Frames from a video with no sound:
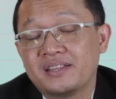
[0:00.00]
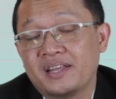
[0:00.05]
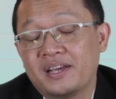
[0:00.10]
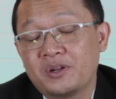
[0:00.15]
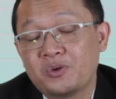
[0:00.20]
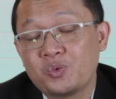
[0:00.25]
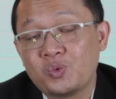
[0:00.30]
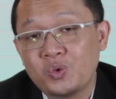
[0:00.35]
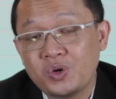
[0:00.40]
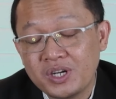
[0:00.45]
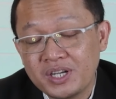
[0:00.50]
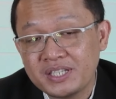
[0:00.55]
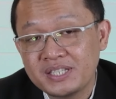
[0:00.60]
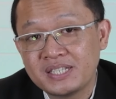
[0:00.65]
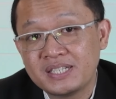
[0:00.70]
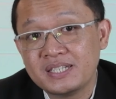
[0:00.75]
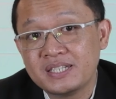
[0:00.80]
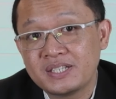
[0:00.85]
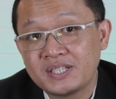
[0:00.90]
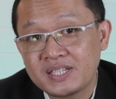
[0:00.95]
that
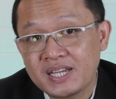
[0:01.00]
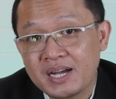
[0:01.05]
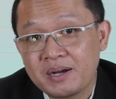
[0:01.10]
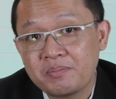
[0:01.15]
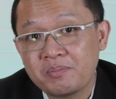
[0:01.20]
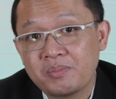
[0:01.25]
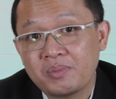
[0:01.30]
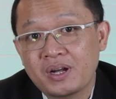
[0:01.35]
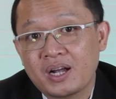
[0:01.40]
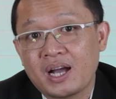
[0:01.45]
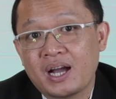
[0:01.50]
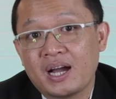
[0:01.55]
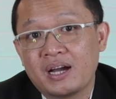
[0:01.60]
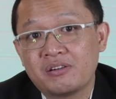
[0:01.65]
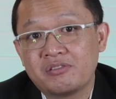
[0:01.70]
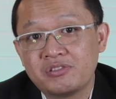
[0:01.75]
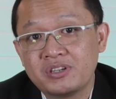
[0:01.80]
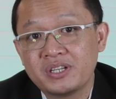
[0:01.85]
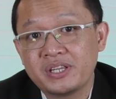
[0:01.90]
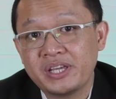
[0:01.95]
was some
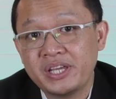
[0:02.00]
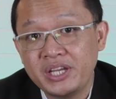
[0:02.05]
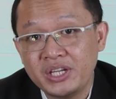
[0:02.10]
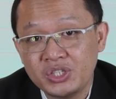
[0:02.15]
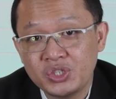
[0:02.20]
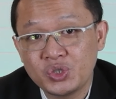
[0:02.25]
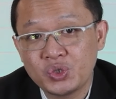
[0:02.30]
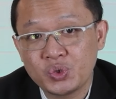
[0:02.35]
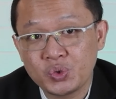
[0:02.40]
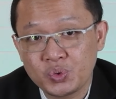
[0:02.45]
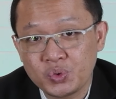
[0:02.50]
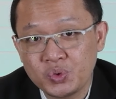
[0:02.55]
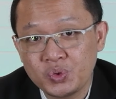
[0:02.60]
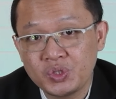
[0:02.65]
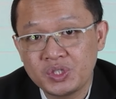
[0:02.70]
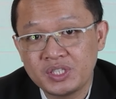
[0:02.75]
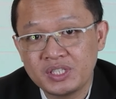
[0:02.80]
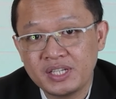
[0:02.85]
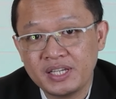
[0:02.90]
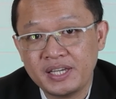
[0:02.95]
current
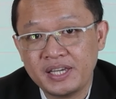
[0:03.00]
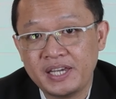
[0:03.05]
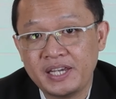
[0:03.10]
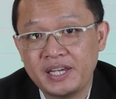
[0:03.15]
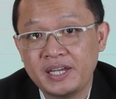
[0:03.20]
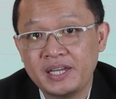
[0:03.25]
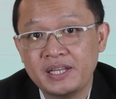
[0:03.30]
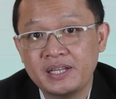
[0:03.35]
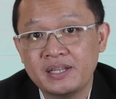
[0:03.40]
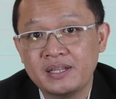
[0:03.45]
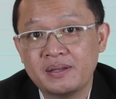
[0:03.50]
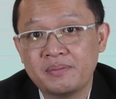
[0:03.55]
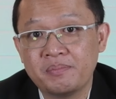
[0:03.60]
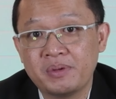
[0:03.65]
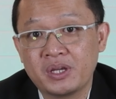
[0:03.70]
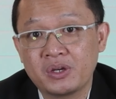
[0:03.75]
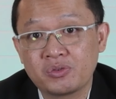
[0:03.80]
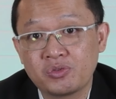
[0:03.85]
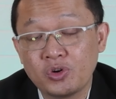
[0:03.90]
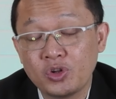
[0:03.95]
issues in
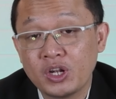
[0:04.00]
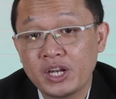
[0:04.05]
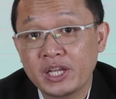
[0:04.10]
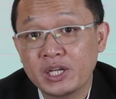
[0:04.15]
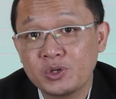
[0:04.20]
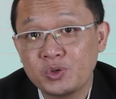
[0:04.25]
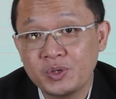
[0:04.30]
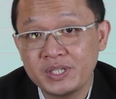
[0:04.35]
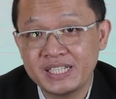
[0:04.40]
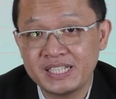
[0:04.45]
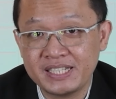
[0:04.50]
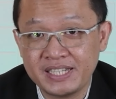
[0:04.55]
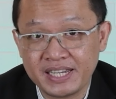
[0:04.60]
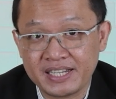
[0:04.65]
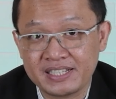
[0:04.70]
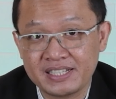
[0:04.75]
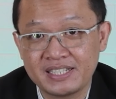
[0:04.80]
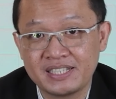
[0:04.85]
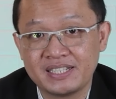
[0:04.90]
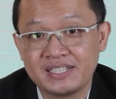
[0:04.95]

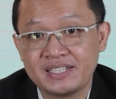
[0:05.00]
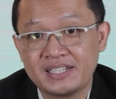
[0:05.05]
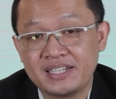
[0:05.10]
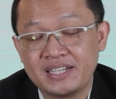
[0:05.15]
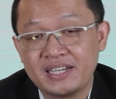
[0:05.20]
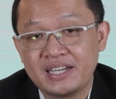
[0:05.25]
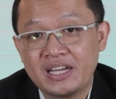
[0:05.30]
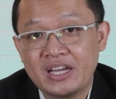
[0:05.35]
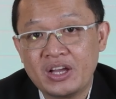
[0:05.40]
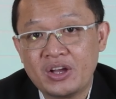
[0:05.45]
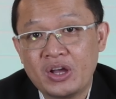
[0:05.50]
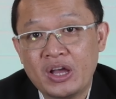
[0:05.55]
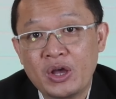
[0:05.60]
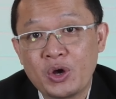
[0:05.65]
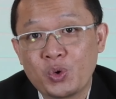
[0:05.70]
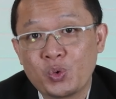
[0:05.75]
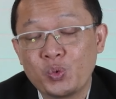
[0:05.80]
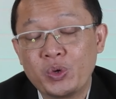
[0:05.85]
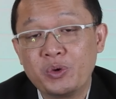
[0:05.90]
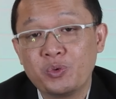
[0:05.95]
microlinguistics.
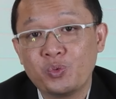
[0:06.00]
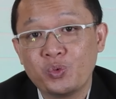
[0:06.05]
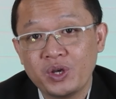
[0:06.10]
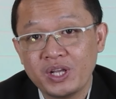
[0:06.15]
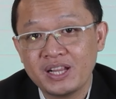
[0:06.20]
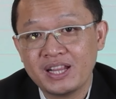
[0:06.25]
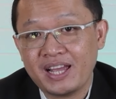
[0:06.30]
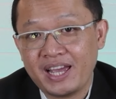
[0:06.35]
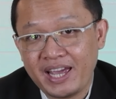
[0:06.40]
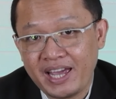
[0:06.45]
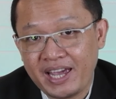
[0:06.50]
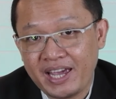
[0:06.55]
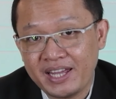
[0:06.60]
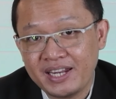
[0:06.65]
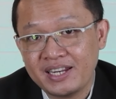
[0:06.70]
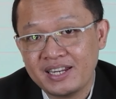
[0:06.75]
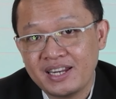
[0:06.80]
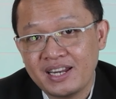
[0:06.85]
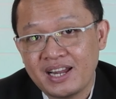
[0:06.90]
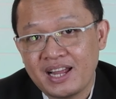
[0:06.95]
We will
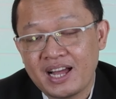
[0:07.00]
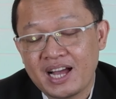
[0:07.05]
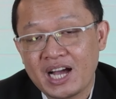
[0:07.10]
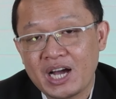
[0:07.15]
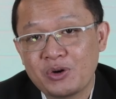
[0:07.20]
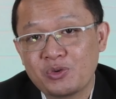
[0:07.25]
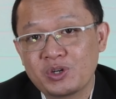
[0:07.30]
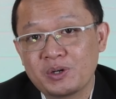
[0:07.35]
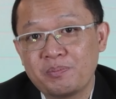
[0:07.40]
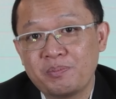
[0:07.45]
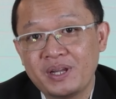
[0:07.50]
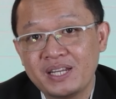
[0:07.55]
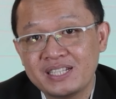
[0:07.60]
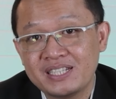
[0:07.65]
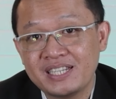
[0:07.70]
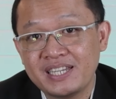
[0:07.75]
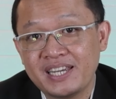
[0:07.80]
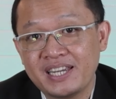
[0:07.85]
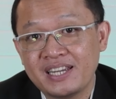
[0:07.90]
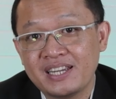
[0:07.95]
end our
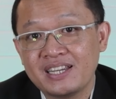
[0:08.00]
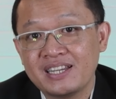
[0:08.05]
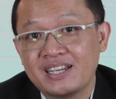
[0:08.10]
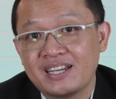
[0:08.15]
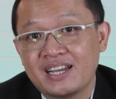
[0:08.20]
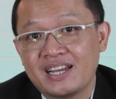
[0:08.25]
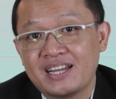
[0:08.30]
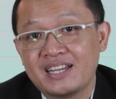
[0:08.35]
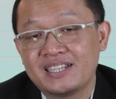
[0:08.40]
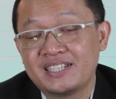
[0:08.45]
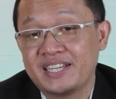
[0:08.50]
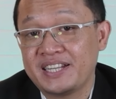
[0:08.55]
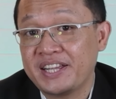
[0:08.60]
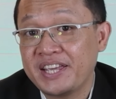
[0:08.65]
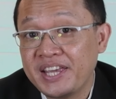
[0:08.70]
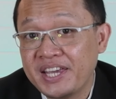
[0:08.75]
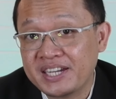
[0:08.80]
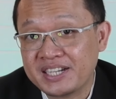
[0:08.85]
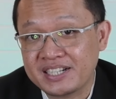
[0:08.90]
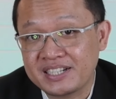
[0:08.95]
meeting till
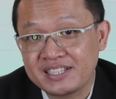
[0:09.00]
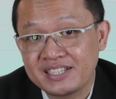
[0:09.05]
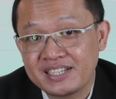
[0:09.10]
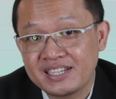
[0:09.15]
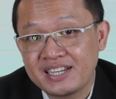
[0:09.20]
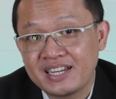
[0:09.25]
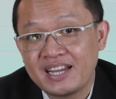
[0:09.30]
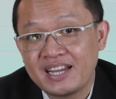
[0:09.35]
here.